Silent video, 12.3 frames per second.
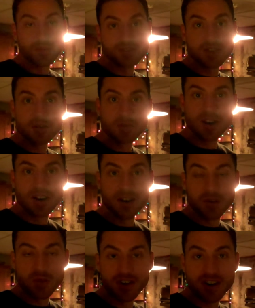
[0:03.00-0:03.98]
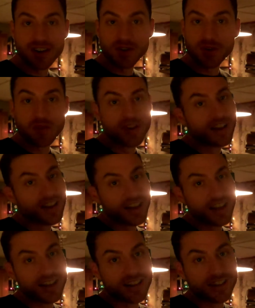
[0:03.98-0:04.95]
What's up, y'all? Here we are
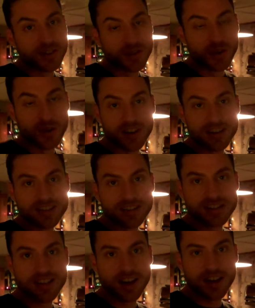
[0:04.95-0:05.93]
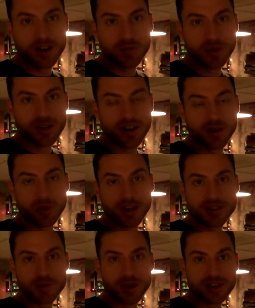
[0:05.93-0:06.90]
in New York. Just got up here,
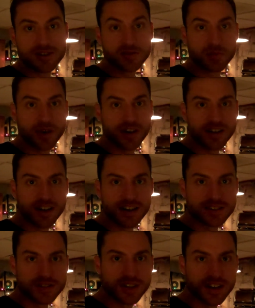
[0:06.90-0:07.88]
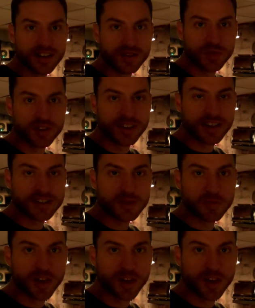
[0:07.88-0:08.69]
about to make some paradise jelly with Nancy